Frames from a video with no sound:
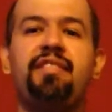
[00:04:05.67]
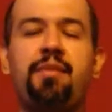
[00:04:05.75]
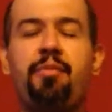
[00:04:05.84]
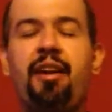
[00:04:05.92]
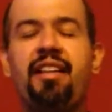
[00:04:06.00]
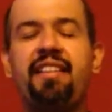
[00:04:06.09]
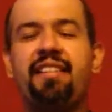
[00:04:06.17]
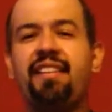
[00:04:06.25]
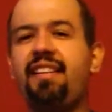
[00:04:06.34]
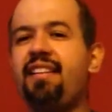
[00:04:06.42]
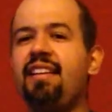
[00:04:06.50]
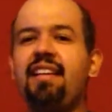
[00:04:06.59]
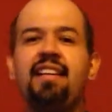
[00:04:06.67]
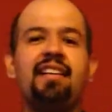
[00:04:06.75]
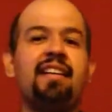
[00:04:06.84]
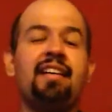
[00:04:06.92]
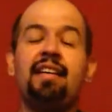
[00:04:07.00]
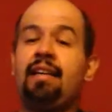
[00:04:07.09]
Surprisingly,
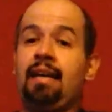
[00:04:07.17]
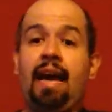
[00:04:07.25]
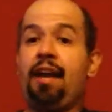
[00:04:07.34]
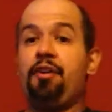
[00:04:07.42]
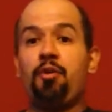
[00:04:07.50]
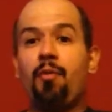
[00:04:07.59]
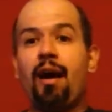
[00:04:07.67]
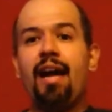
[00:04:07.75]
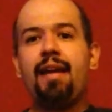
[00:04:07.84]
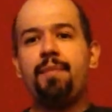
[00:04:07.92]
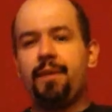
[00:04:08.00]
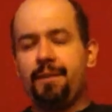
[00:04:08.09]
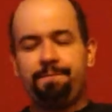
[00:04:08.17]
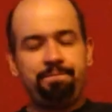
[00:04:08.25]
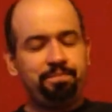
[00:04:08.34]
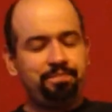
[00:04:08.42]
I don't know why, but